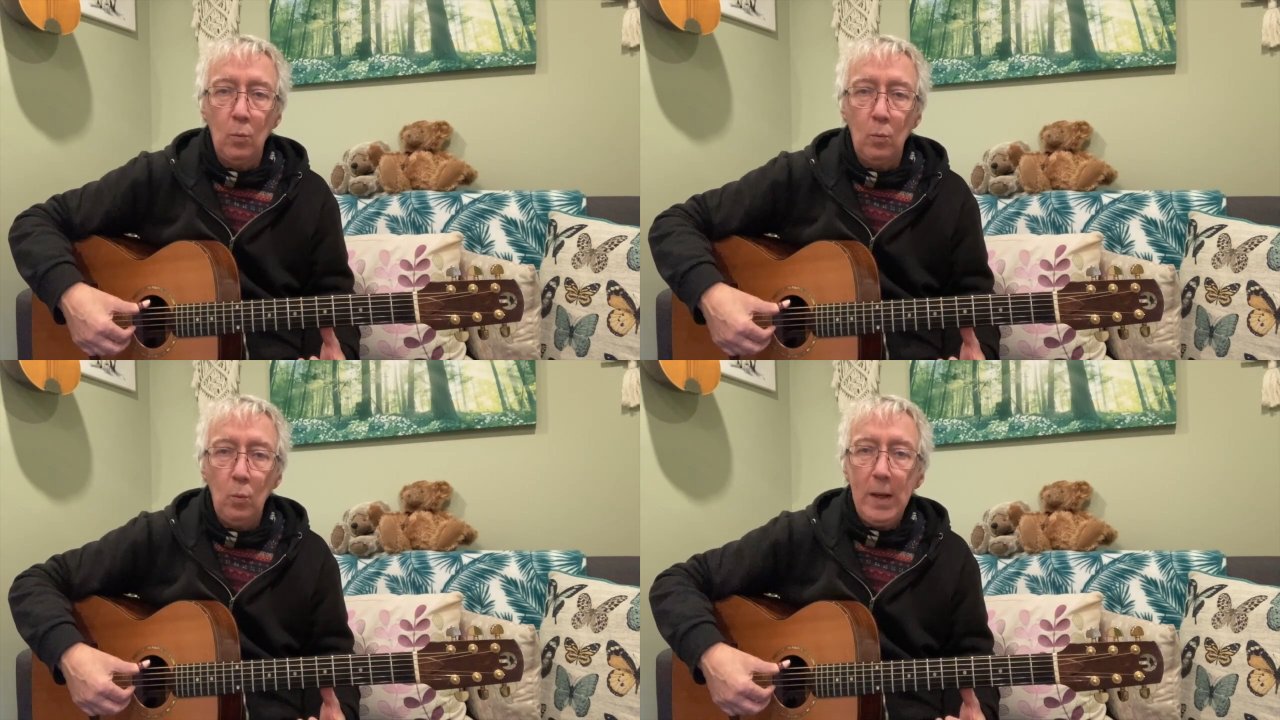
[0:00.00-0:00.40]

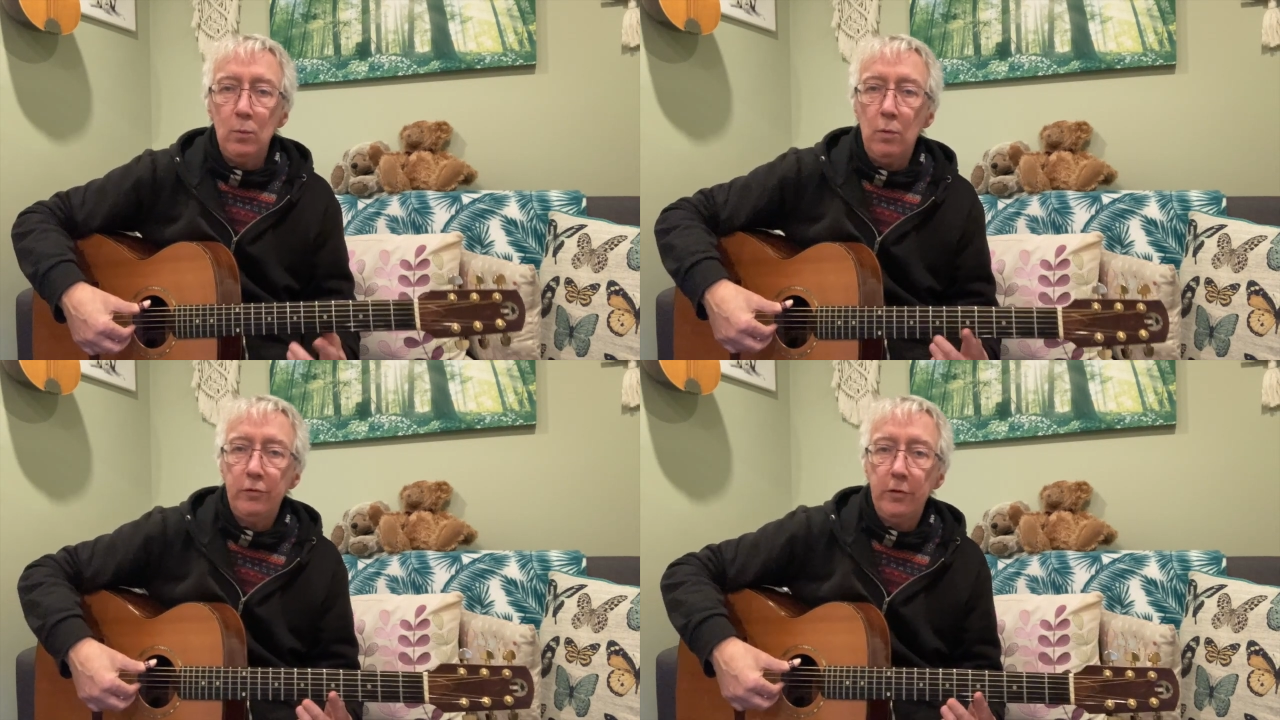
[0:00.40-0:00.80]

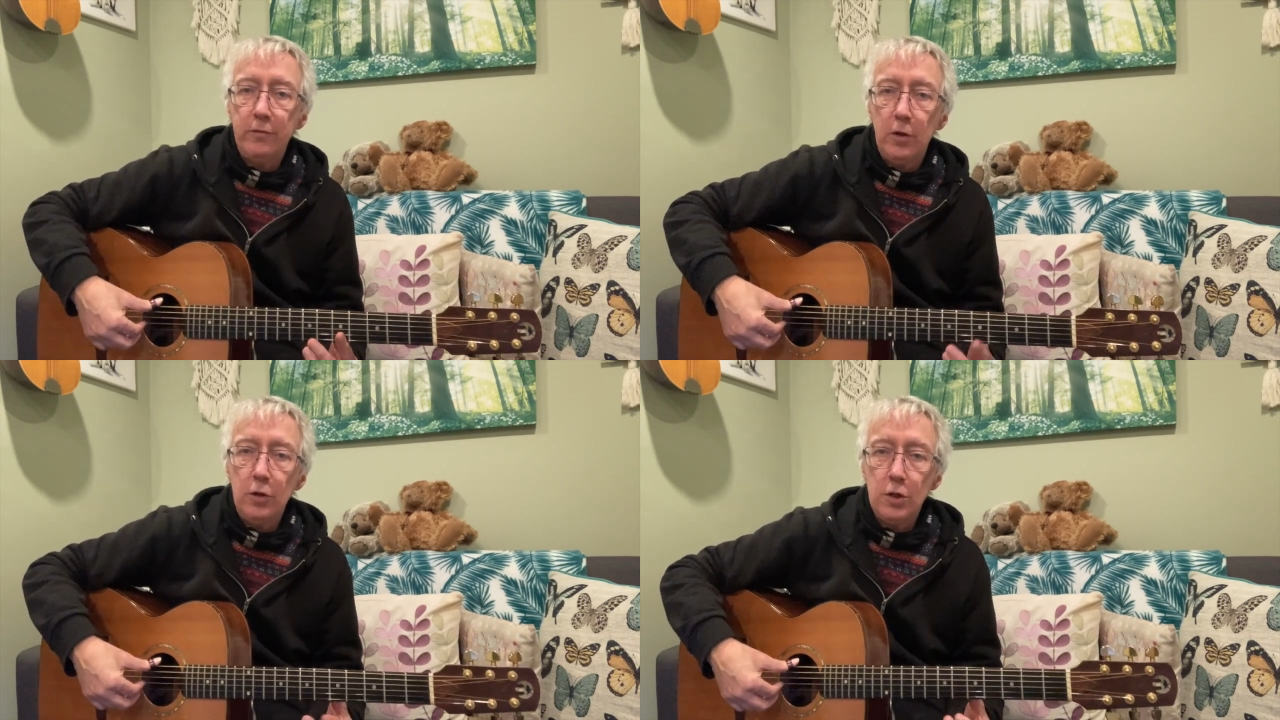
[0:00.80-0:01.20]
Werewolves
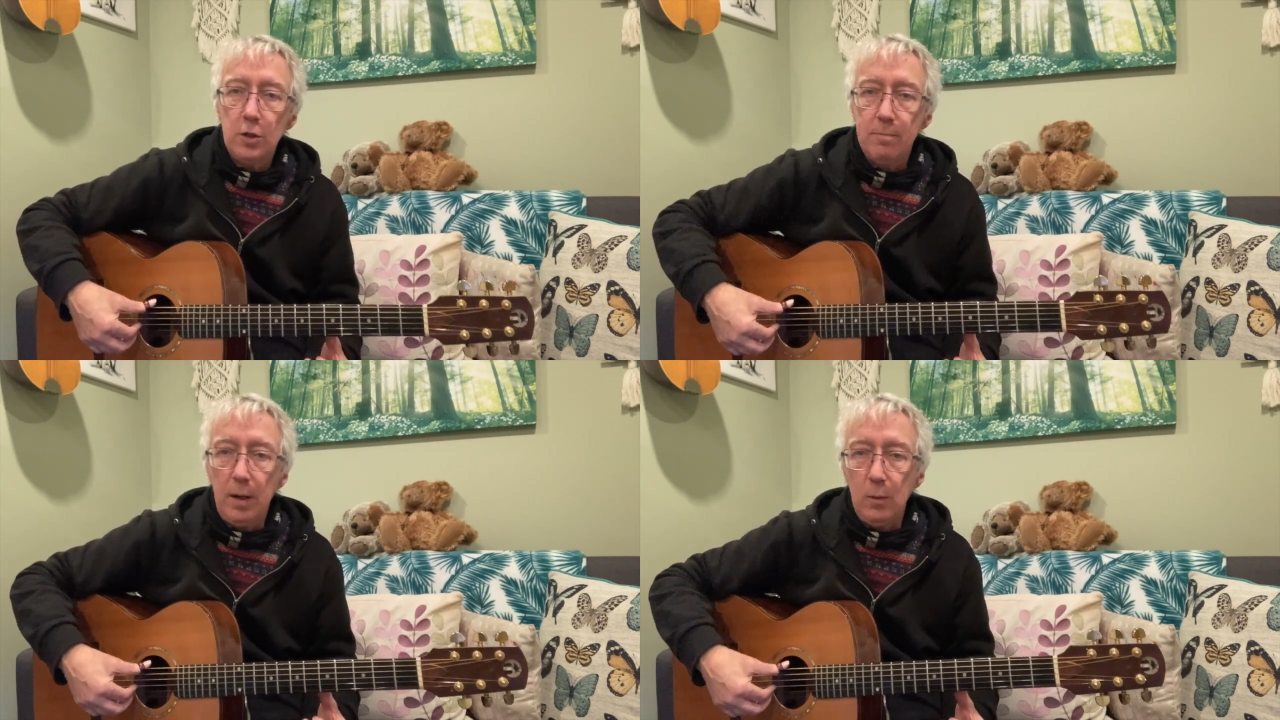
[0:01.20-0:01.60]
of
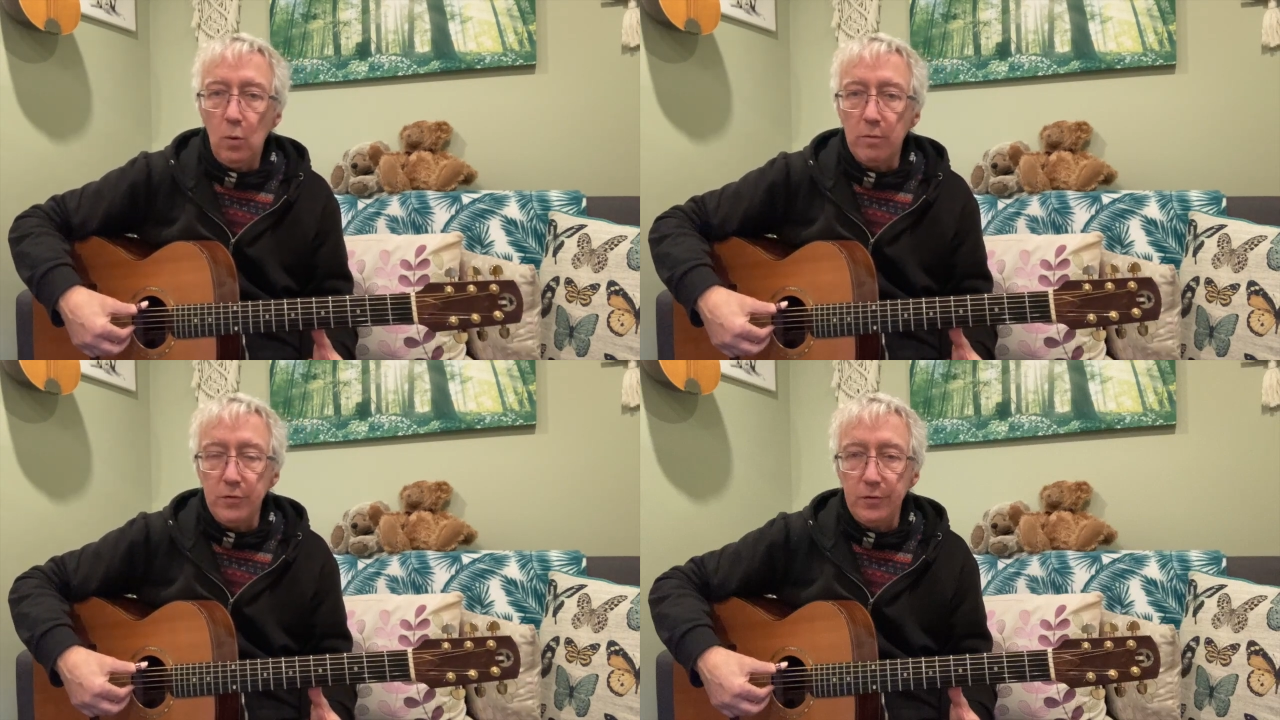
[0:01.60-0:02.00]
London by
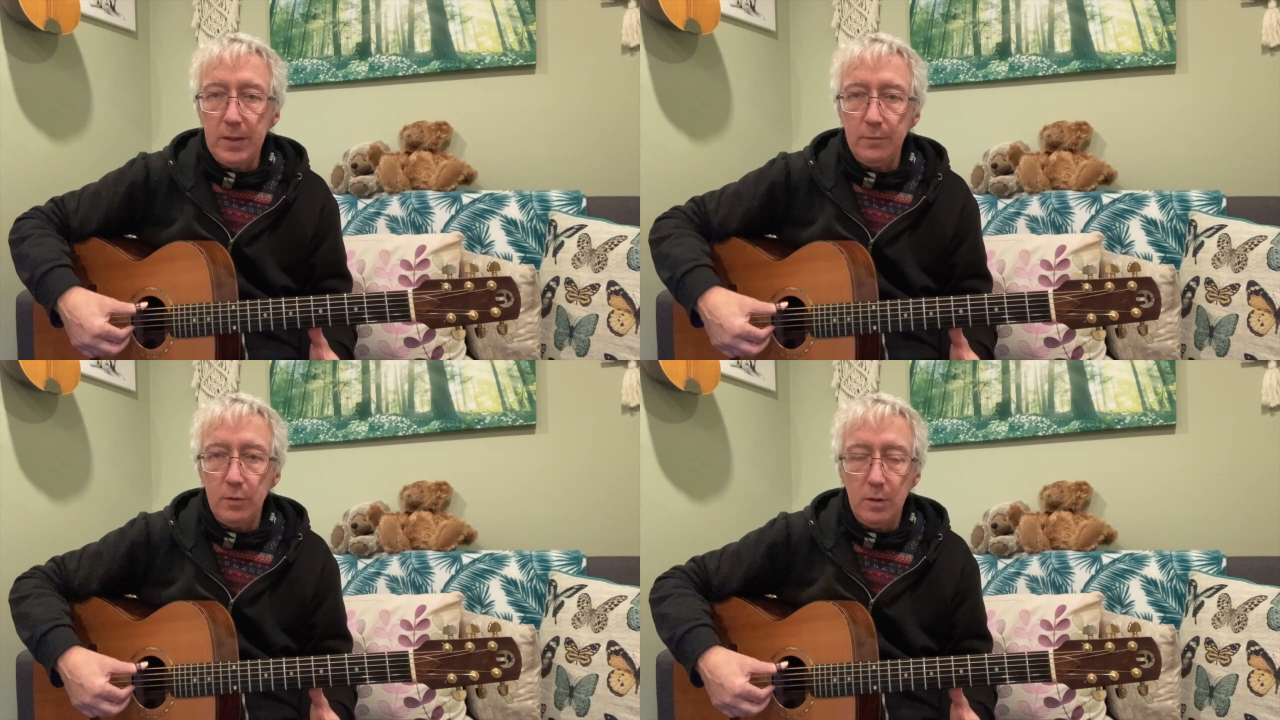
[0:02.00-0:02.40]
Warren
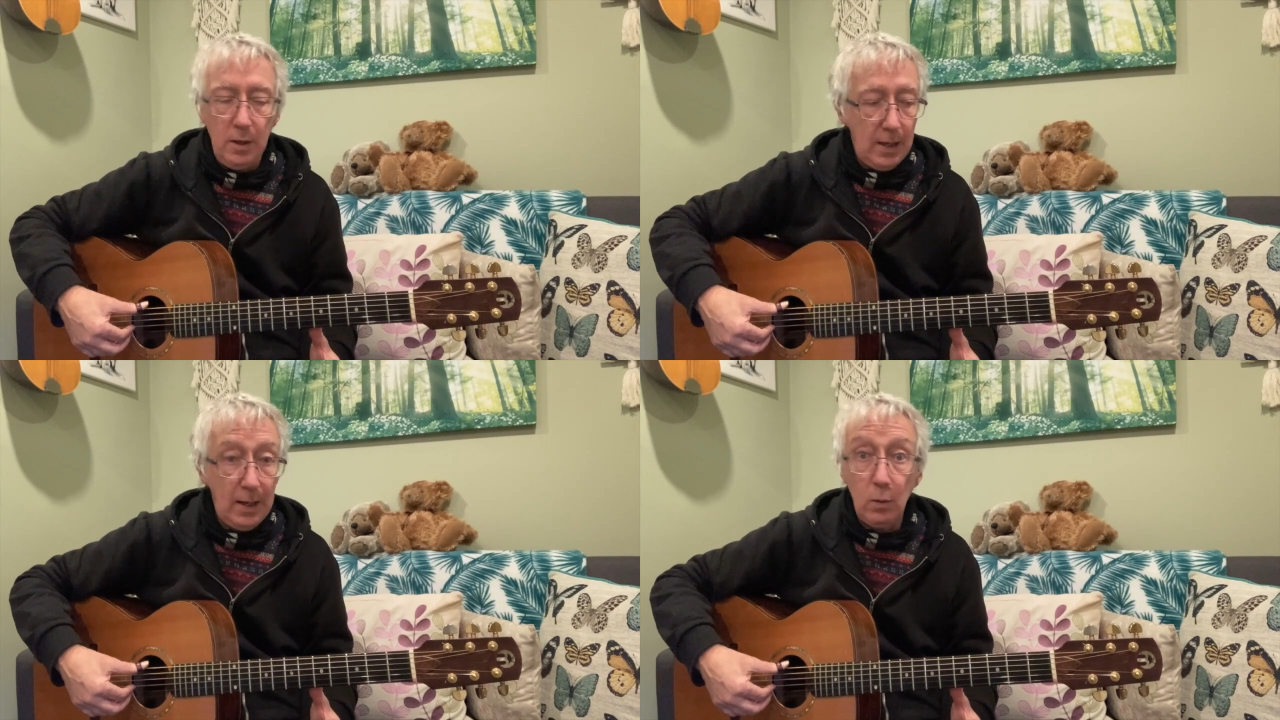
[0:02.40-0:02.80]
Zevon,
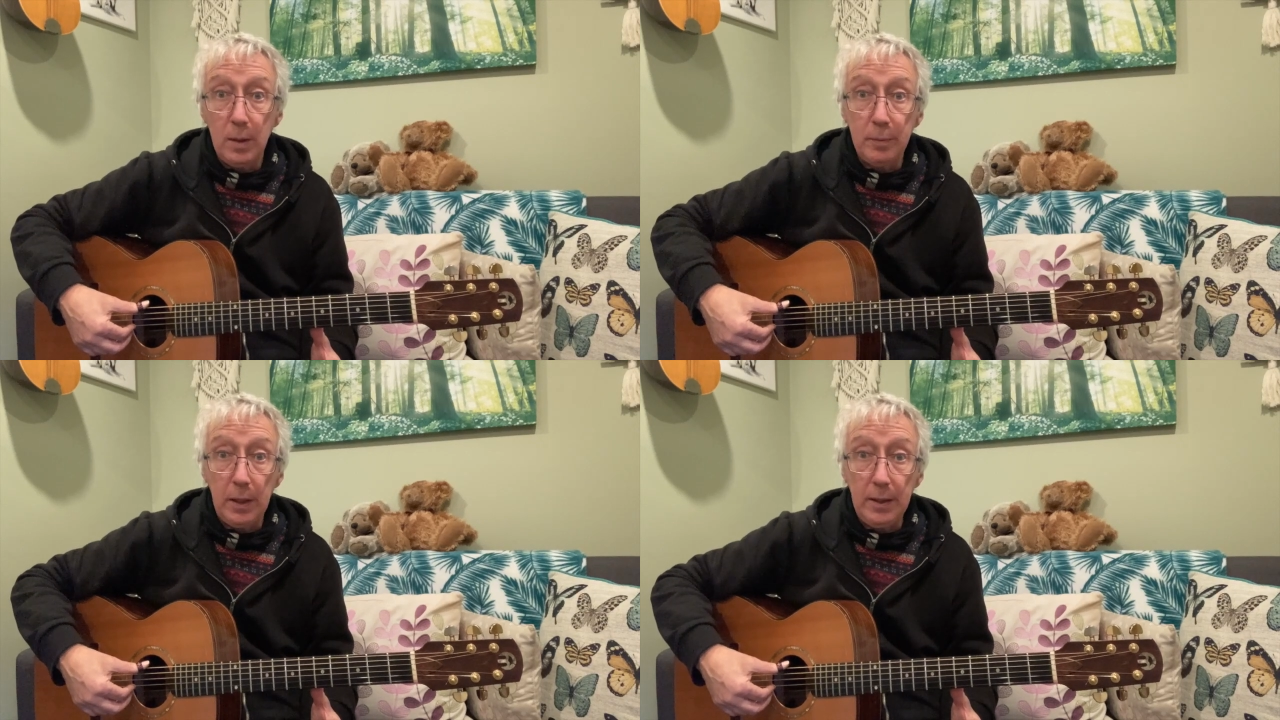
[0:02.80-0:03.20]
how I
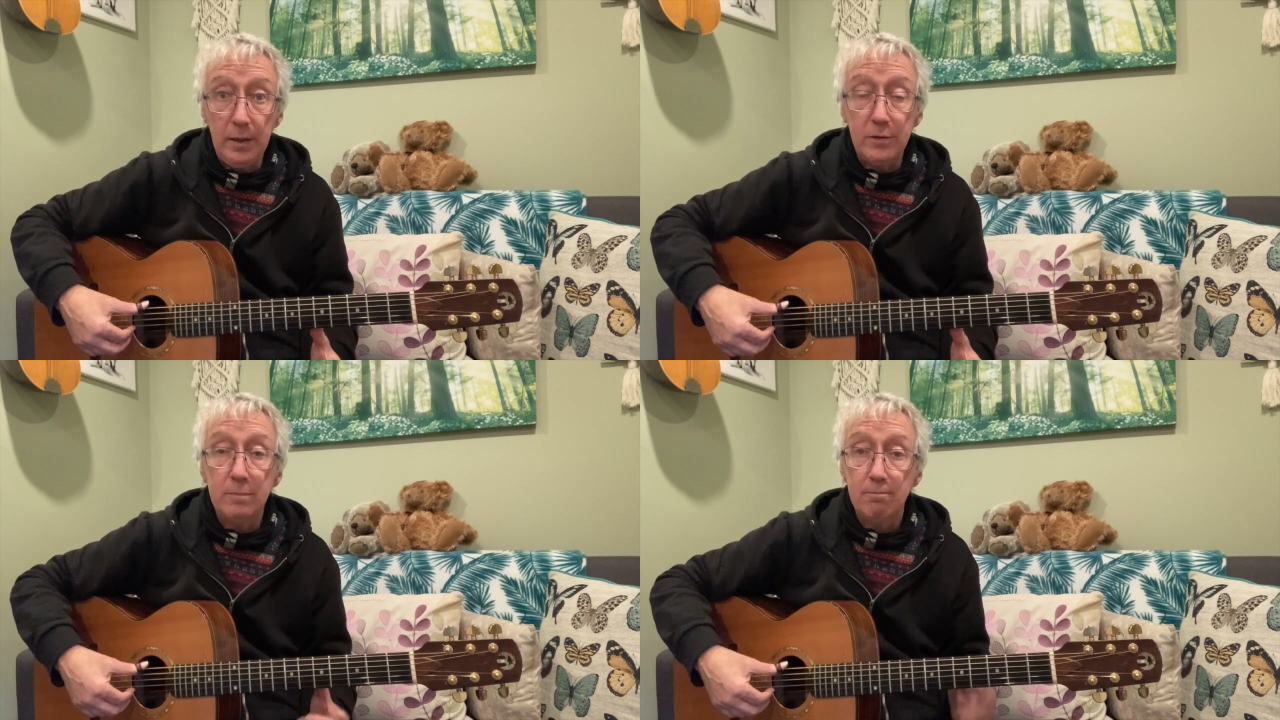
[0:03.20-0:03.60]
play
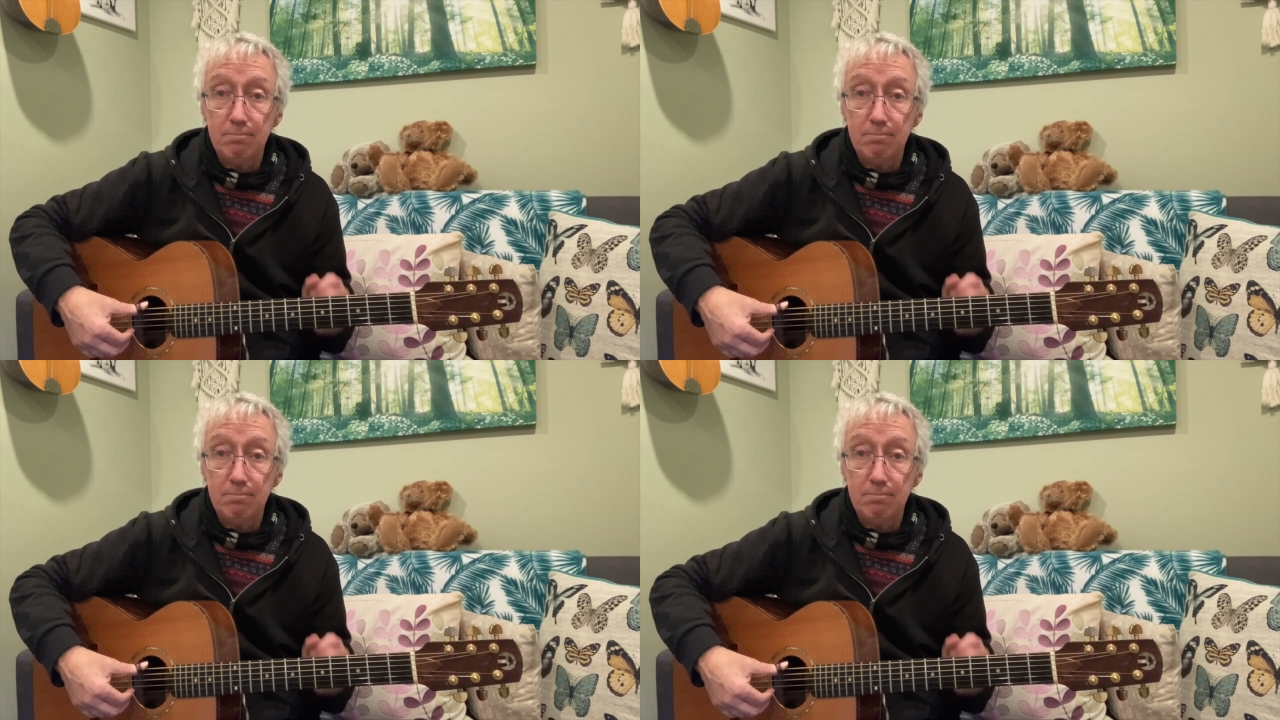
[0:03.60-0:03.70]
it.